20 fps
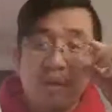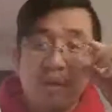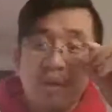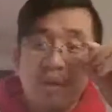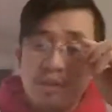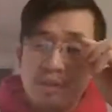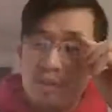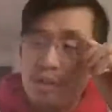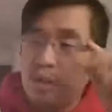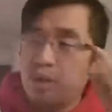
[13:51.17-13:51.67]

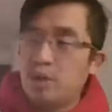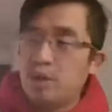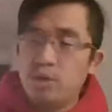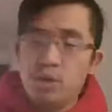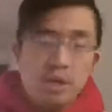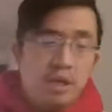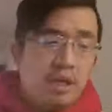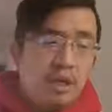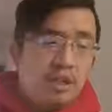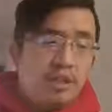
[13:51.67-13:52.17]
So
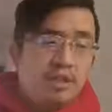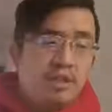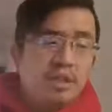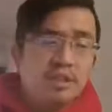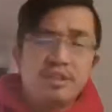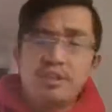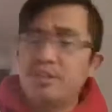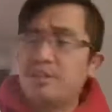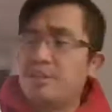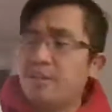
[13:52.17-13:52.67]
this
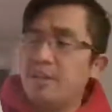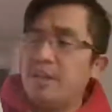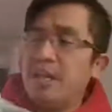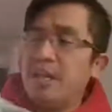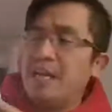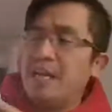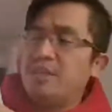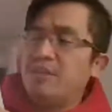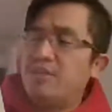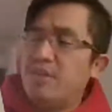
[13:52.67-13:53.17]
is
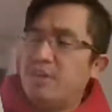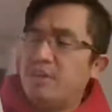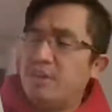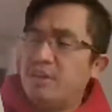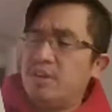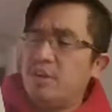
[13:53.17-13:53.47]
less than